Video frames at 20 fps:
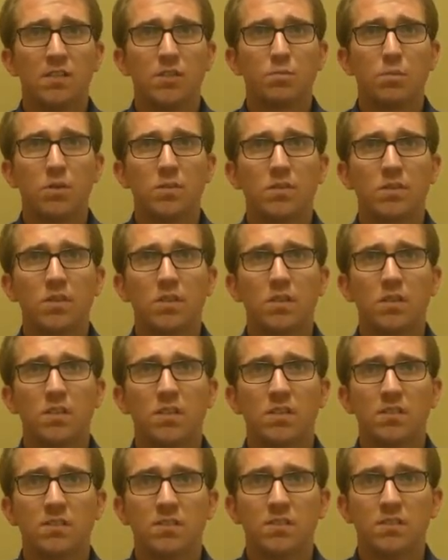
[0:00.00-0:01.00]
This
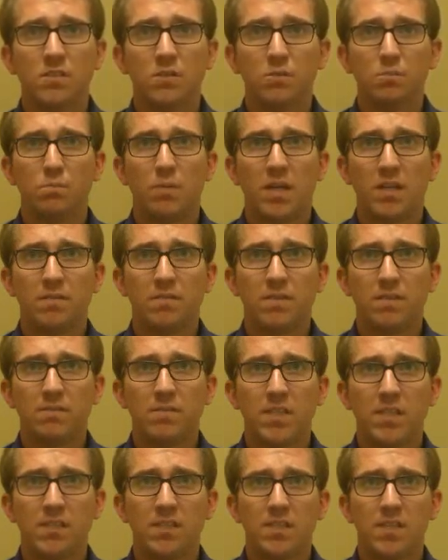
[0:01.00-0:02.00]
postcard is due by the
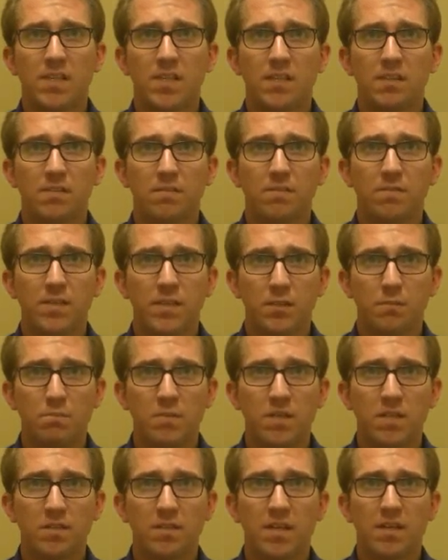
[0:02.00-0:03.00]
15th day of the 5th
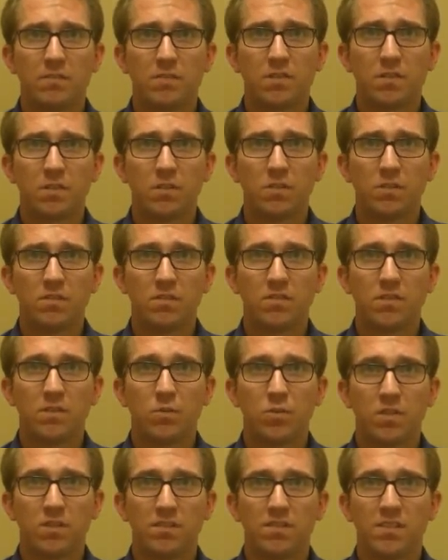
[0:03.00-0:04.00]
month after the close of the
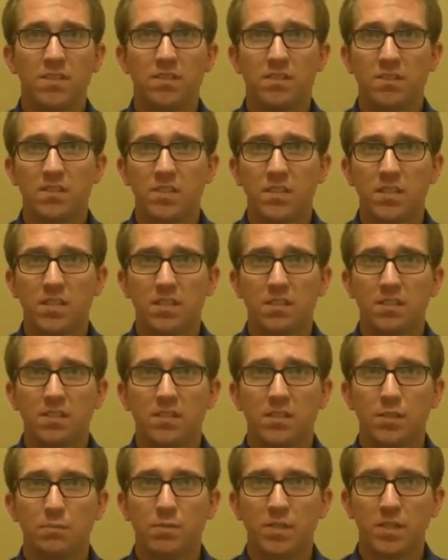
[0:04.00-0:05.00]
organization's year,
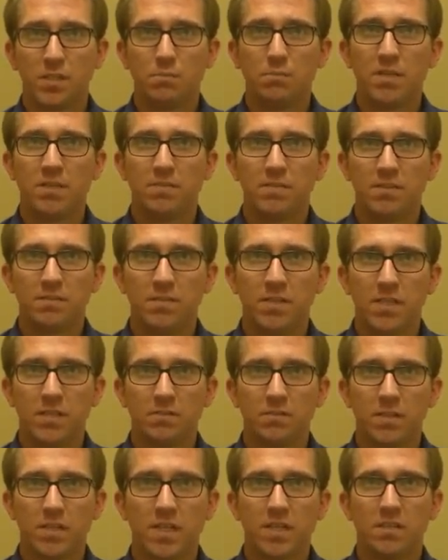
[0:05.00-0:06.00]
typically May
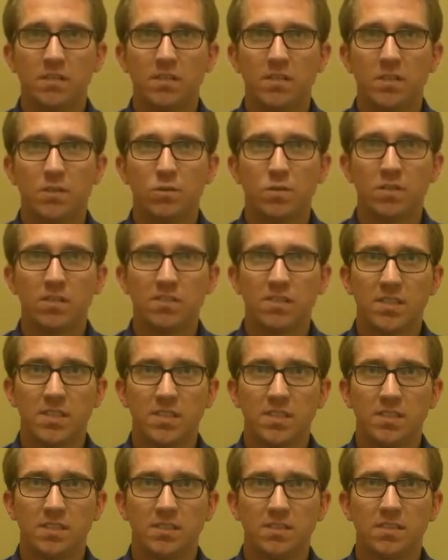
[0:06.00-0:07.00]
15th for calendar year
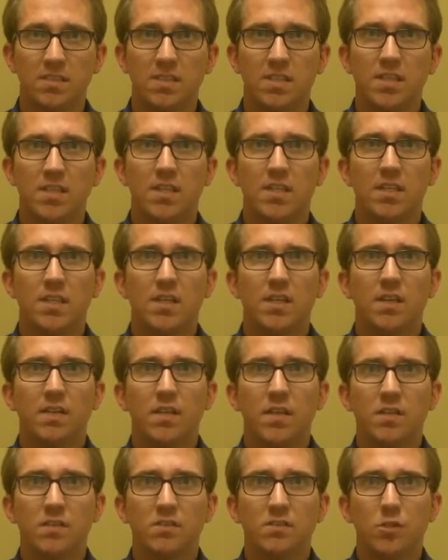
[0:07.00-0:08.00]
organizations.
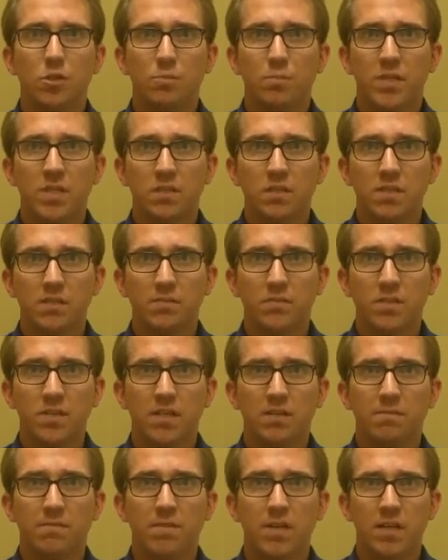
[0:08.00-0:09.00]
There is no penalty for
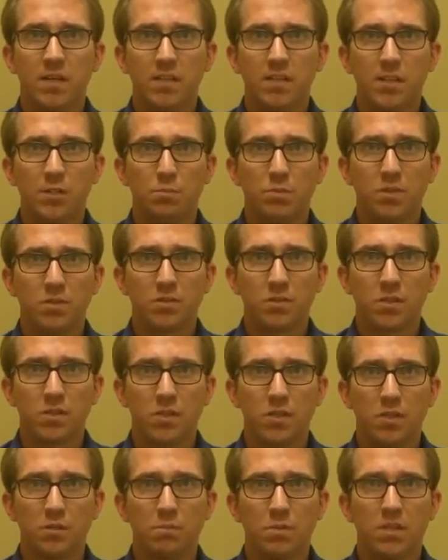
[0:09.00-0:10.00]
not filing the
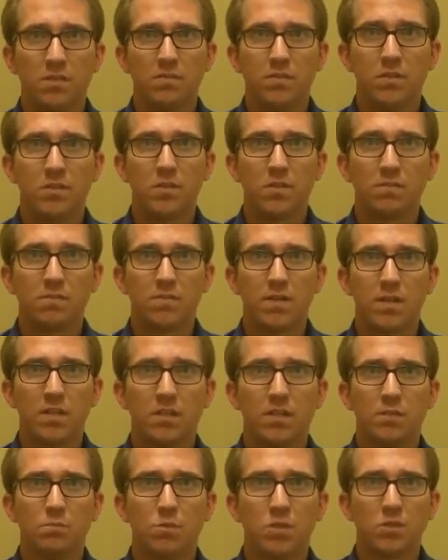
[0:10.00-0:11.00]
e-postcard, but if you don't
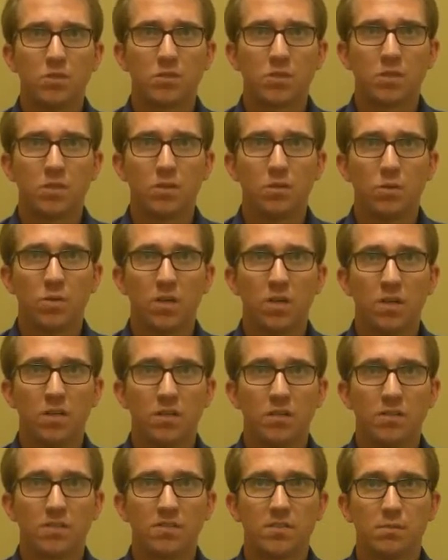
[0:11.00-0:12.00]
file the e-postcard or
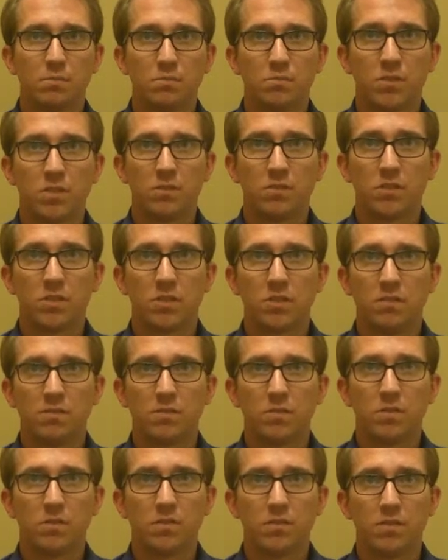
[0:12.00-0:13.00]
other exempt return
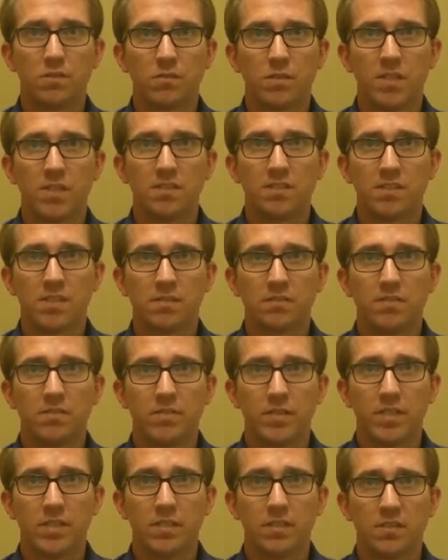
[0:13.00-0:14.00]
for 3
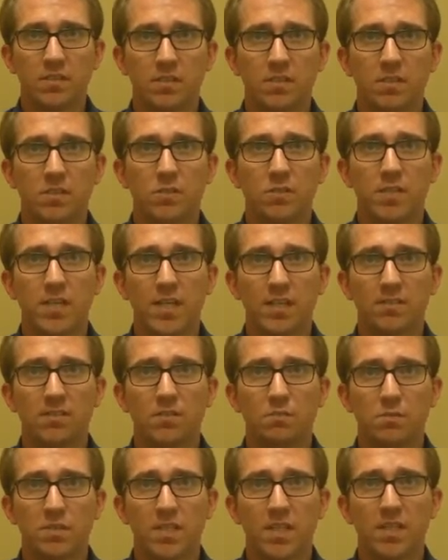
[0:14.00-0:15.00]
consecutive years, your
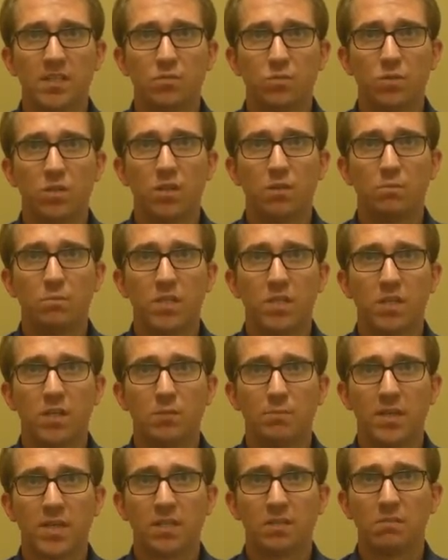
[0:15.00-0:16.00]
tax-exempt status will be
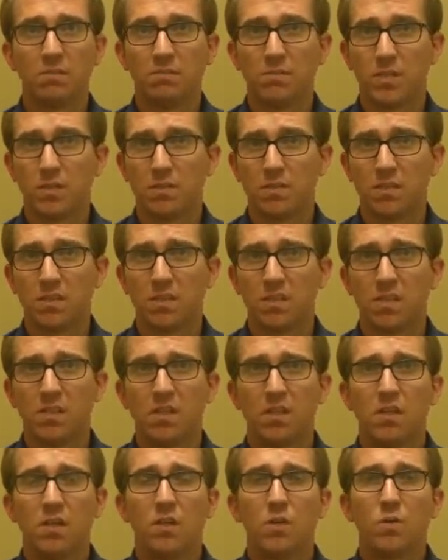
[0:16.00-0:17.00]
automatically revoked.
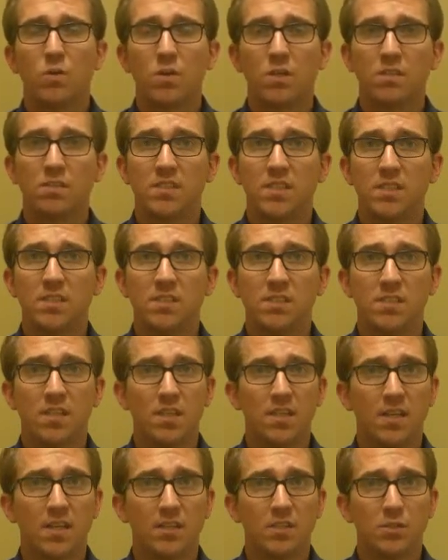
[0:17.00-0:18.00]
Organizations
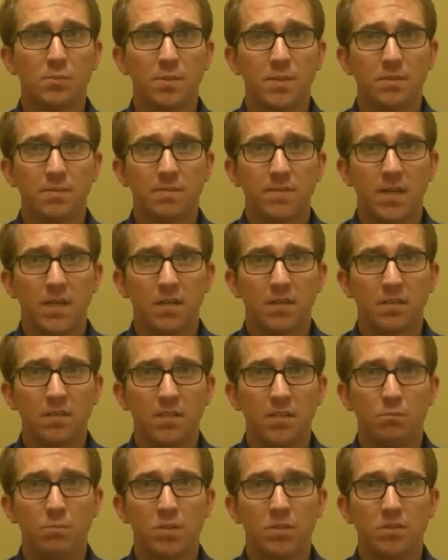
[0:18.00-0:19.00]
not eligible to file
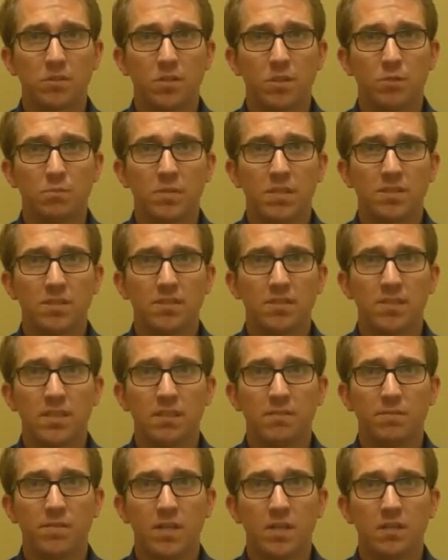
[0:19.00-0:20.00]
the e-postcard must
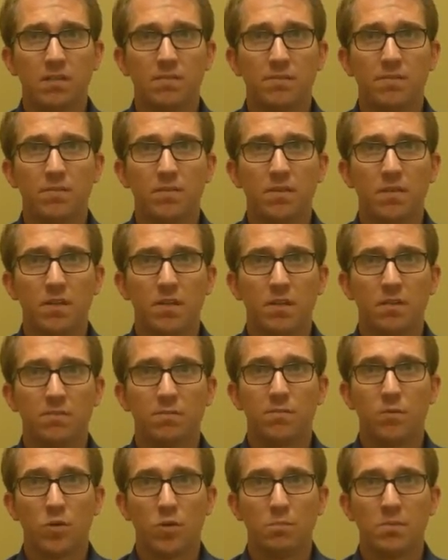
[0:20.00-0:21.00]
instead file the long
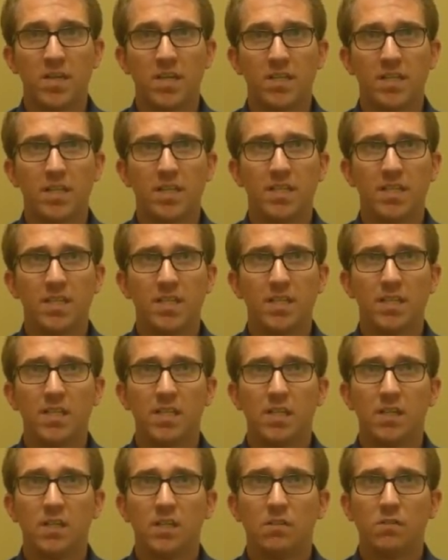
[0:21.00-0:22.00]
Form 990
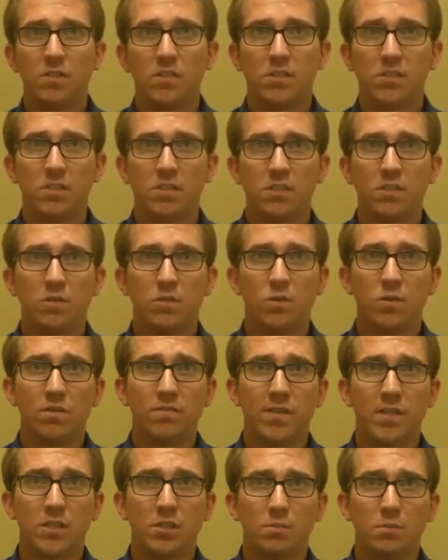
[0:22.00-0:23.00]
return, or
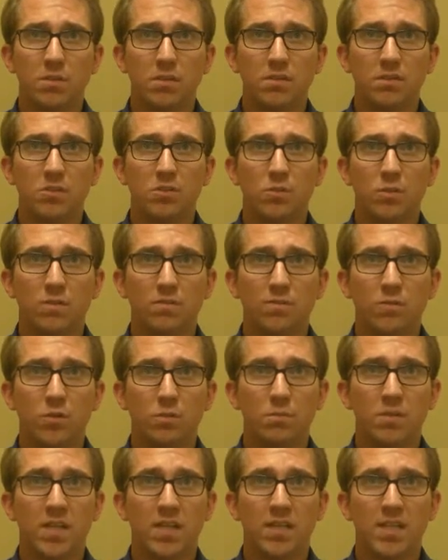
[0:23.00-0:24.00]
if eligible, the short
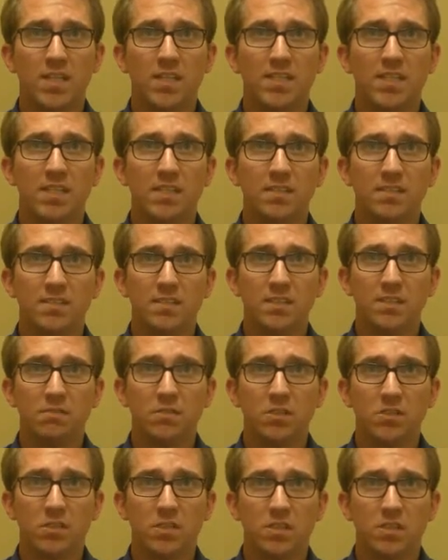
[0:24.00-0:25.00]
Form 990EZ
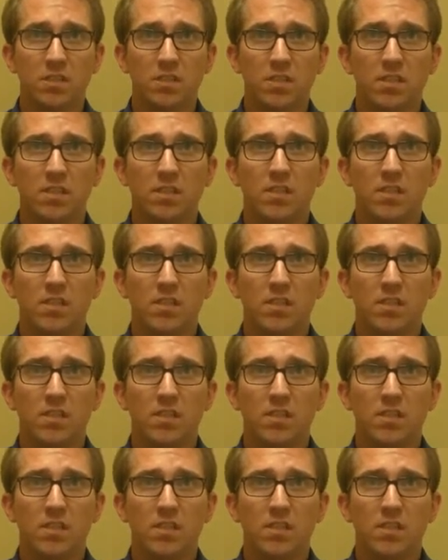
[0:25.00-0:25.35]
return.